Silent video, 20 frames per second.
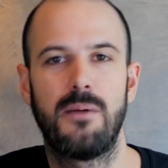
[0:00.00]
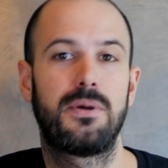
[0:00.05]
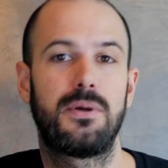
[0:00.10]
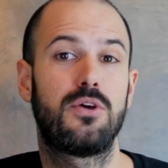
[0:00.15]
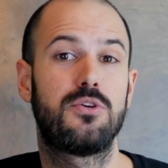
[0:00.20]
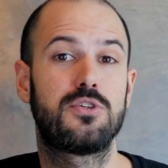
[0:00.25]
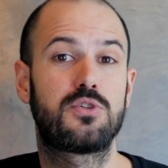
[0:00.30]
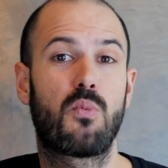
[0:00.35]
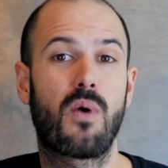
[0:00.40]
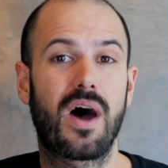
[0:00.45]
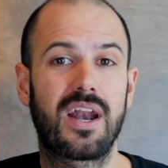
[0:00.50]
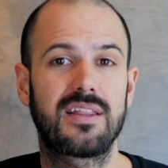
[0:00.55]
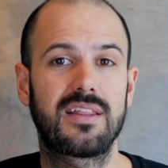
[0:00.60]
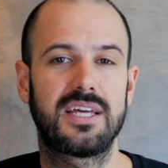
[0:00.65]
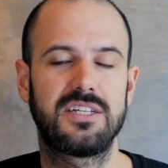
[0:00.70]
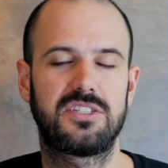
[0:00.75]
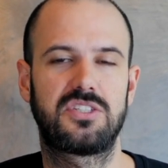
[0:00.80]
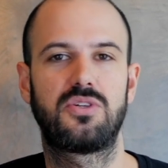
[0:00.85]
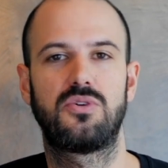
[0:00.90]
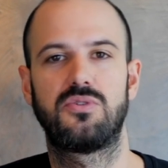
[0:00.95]
but use one of
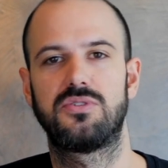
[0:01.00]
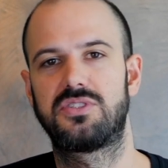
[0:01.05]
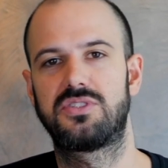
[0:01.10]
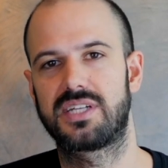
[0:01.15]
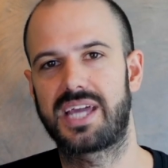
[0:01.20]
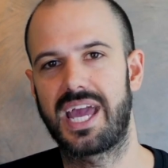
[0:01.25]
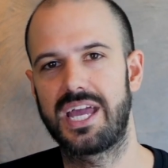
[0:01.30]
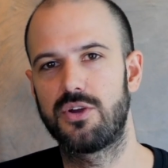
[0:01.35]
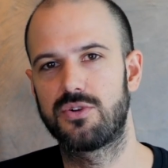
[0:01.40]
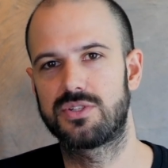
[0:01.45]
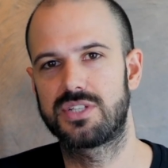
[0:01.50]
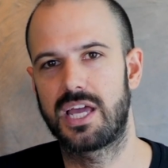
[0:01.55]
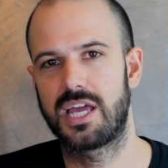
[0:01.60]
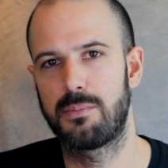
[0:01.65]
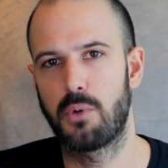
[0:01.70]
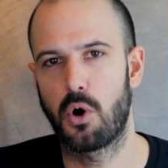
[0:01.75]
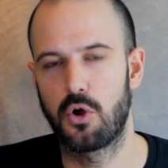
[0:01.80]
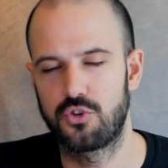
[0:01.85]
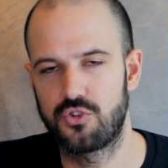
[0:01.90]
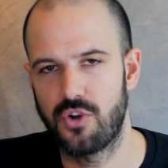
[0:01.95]
these tools to get your team
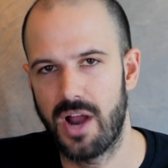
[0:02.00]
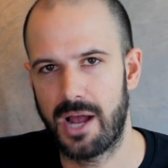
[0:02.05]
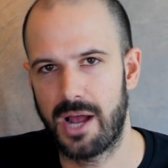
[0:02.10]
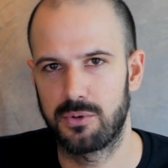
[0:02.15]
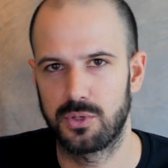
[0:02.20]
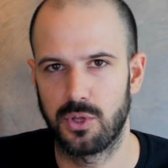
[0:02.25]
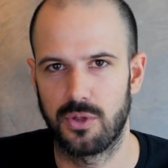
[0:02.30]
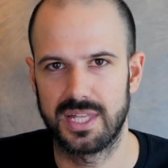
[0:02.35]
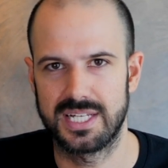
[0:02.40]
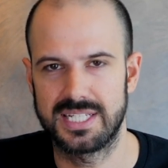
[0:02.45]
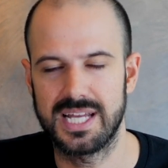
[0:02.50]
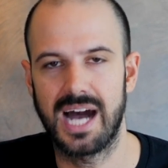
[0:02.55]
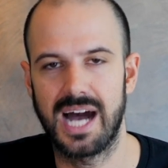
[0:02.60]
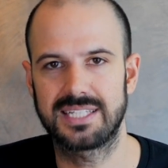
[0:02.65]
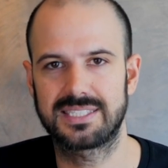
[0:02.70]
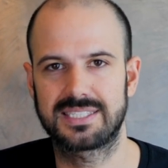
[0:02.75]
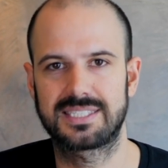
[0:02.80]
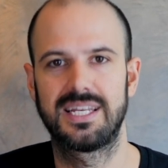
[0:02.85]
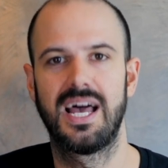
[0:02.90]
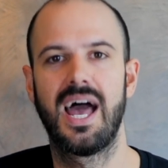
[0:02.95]
on track with all their
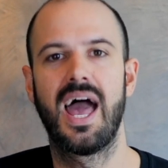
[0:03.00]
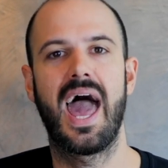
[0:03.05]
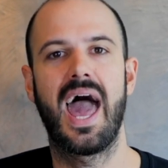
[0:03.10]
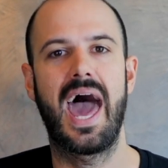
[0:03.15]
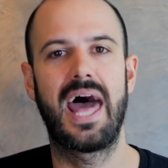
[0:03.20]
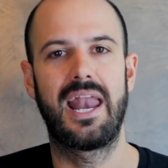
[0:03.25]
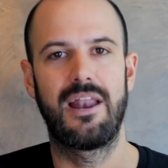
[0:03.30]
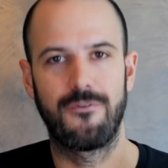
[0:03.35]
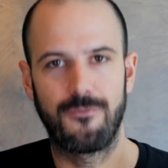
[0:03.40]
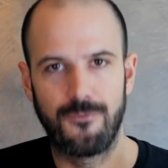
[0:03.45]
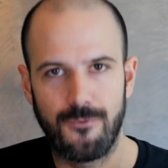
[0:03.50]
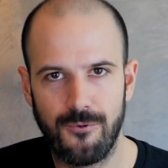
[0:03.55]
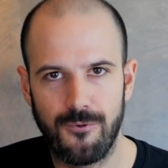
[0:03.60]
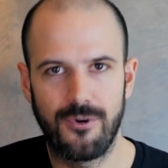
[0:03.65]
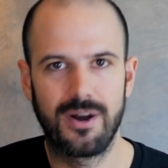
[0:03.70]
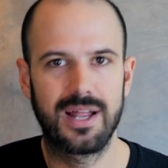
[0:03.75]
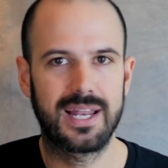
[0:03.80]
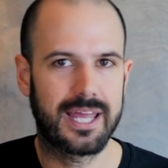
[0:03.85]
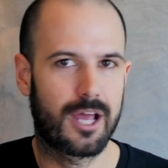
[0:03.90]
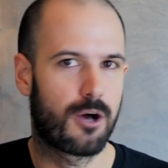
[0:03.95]
tasks and it
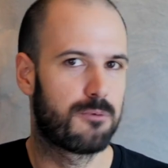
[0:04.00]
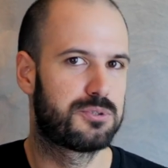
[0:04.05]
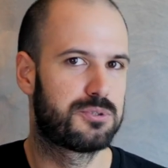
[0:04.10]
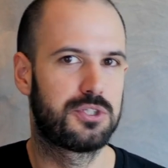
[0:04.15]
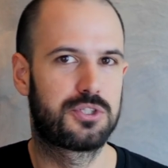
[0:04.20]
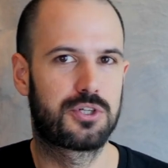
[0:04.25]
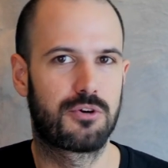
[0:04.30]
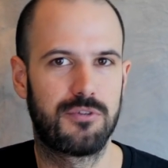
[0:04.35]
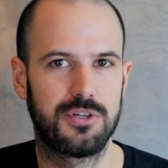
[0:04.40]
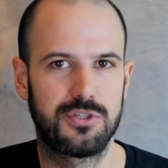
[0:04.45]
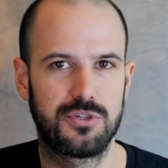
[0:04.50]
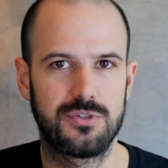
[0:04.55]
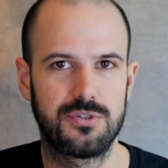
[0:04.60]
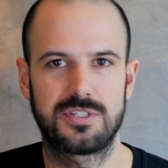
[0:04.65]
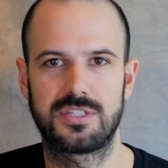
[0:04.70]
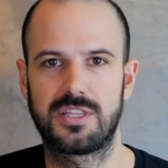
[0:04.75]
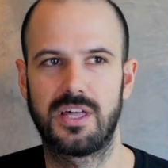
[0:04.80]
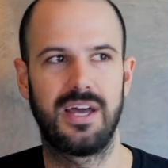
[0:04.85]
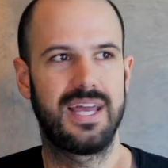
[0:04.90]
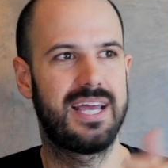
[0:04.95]
really helps you to
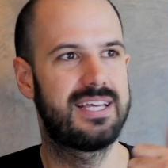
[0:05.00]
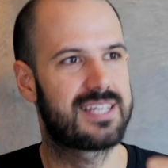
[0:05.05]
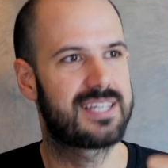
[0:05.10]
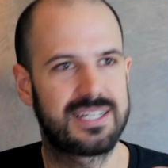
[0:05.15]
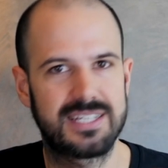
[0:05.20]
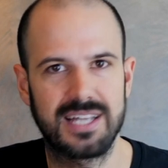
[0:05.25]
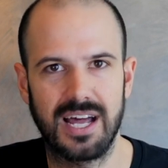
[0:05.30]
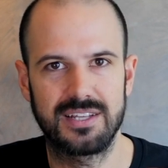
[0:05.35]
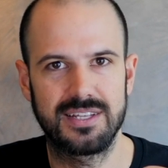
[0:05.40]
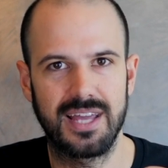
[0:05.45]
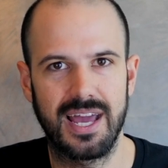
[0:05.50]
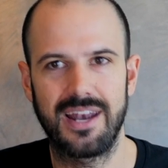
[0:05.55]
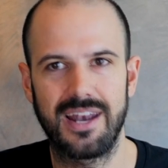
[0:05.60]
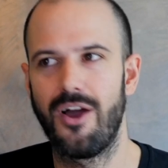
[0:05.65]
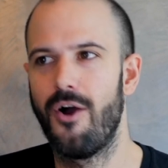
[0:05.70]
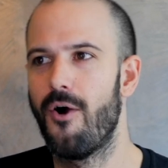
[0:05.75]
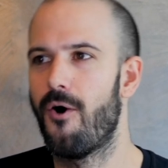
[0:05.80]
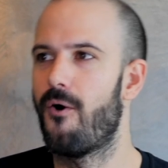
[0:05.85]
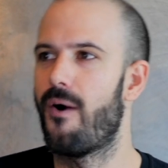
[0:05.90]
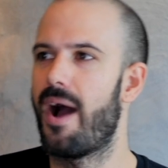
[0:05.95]
reduce the is it done yet
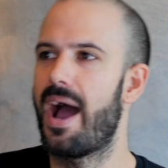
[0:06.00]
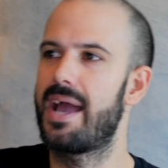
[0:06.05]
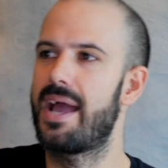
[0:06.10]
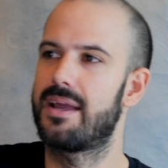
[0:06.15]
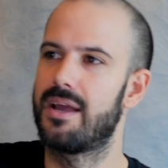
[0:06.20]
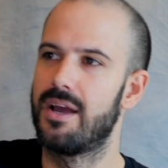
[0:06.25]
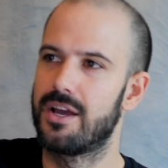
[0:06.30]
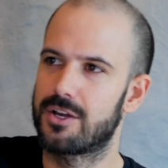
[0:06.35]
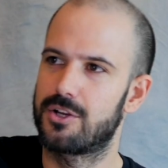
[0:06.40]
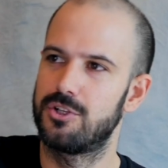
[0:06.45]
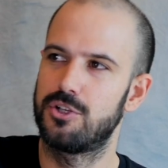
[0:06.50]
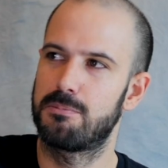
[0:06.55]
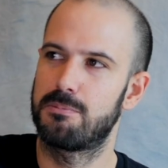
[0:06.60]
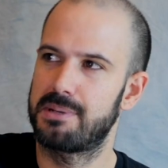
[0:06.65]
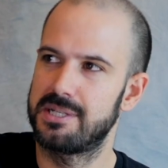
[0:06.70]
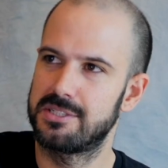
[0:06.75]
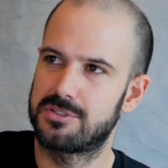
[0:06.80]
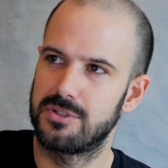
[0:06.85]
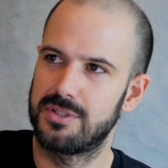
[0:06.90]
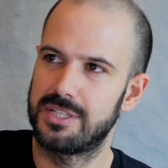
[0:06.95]
or hey can you
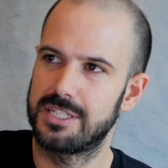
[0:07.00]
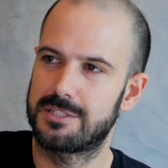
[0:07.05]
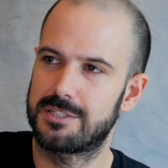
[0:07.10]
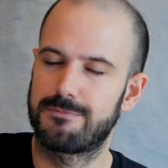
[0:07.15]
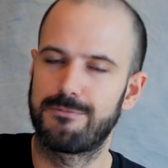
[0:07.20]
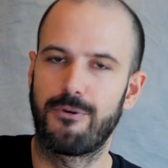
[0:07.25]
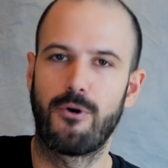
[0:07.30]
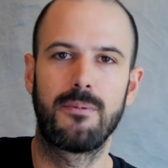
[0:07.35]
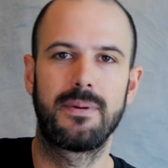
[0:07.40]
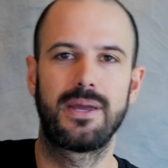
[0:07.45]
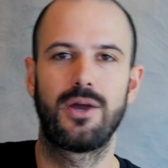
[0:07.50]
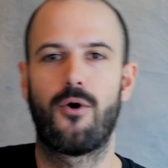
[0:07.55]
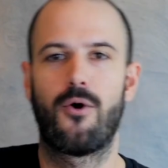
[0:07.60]
please do this for me